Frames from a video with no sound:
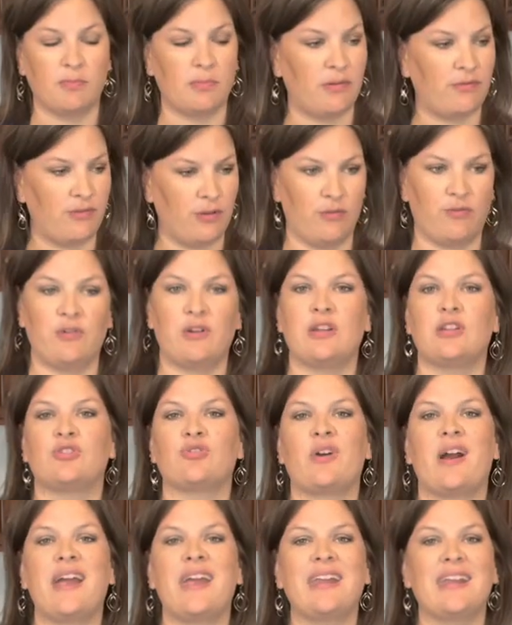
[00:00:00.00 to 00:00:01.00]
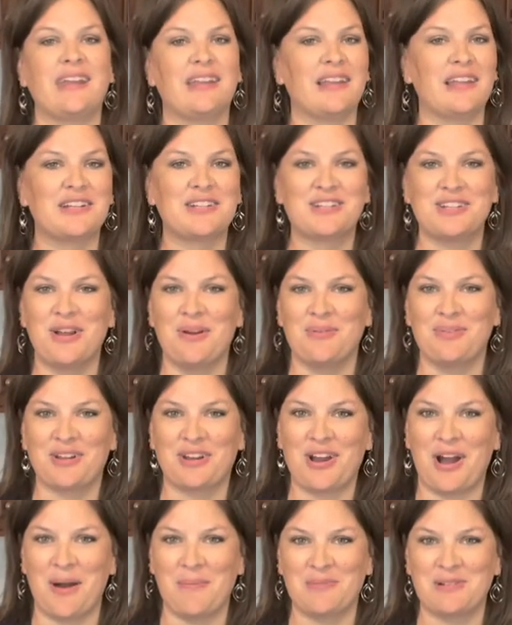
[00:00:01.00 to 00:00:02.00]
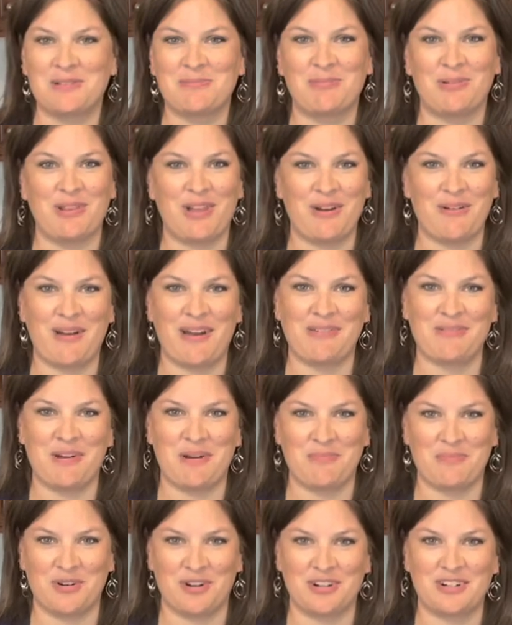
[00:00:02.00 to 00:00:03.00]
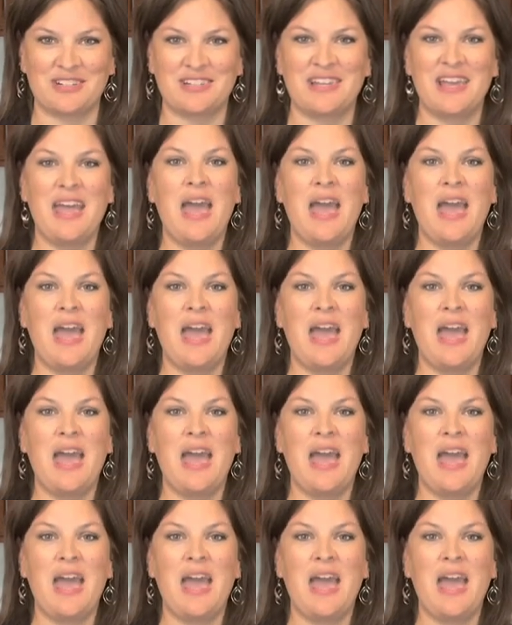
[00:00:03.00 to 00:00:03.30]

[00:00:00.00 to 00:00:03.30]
but feel free to try it and let us know in the comments below how that works.